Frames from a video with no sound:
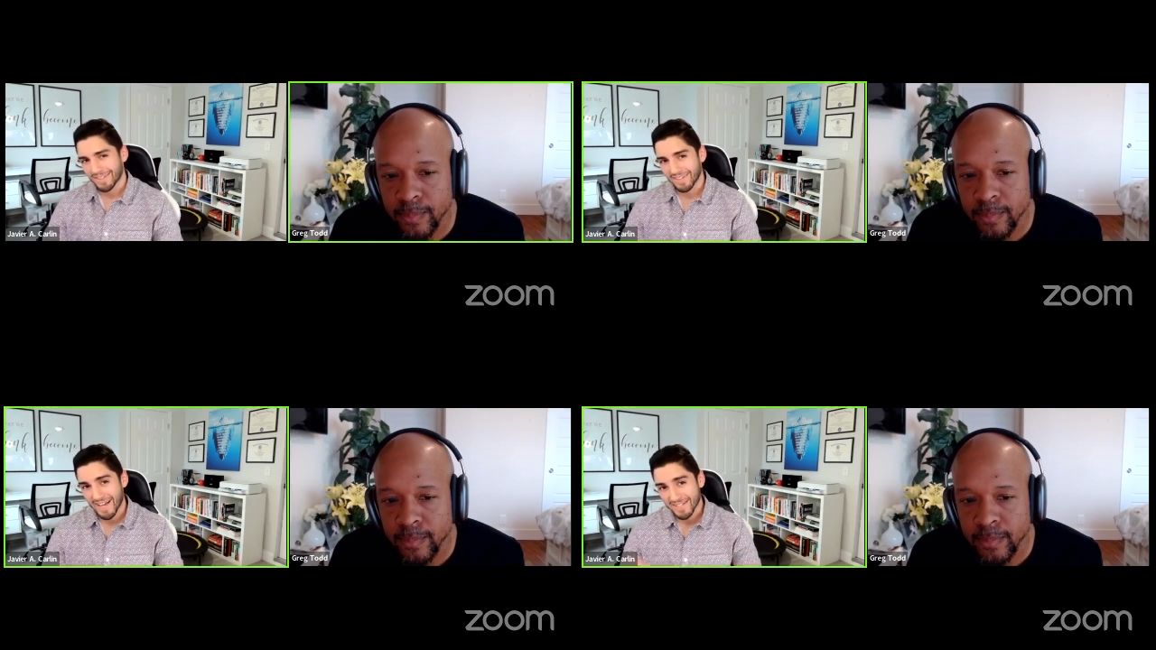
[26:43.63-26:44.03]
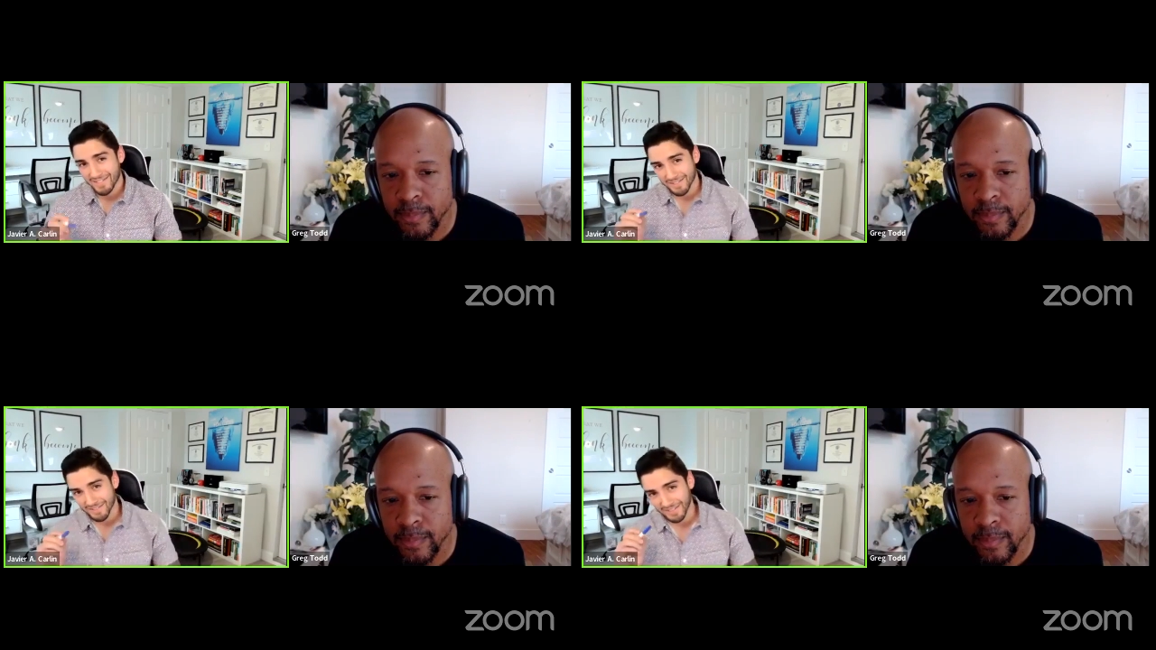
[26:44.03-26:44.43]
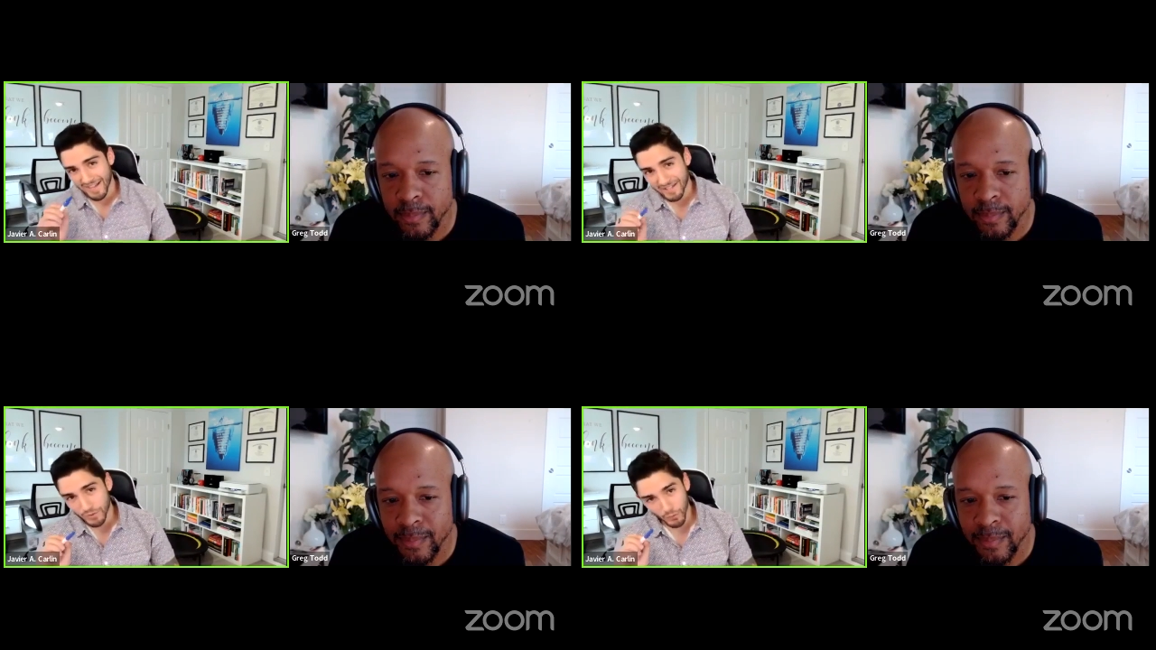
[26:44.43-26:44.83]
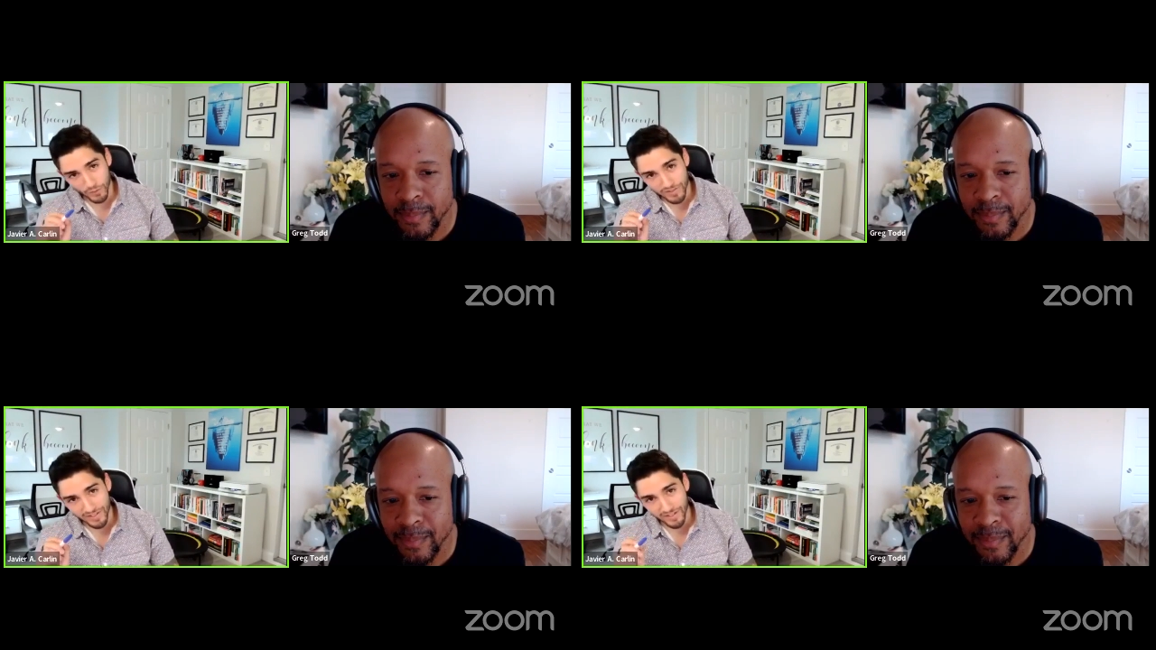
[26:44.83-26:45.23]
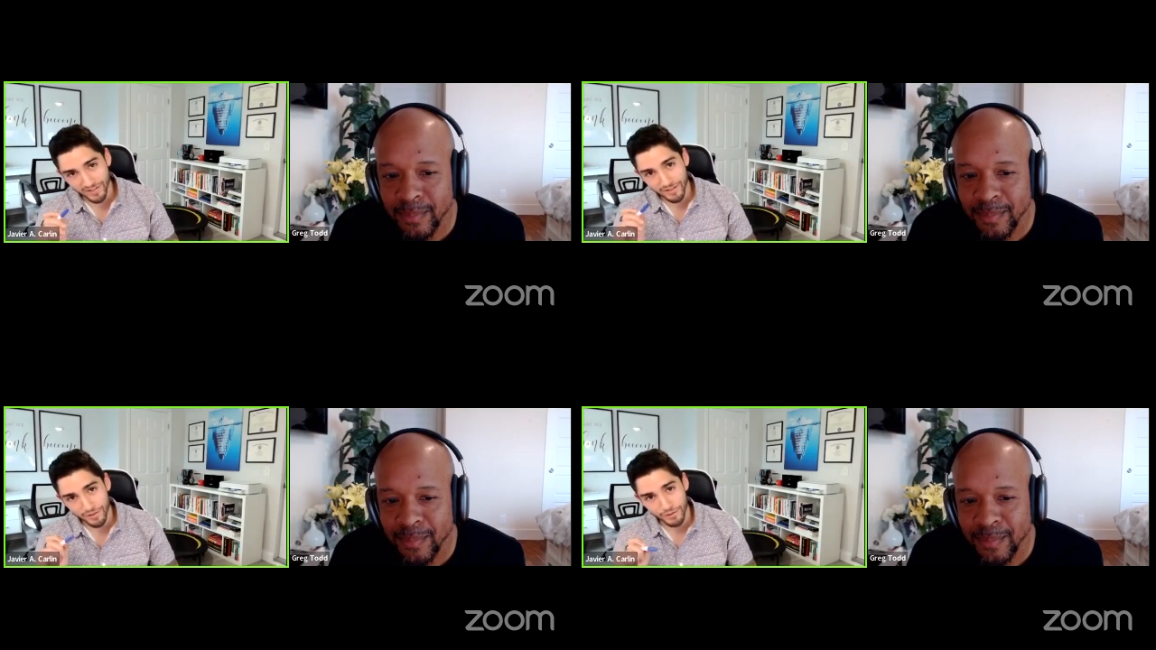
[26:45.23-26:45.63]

Speaker 1: Last last words there.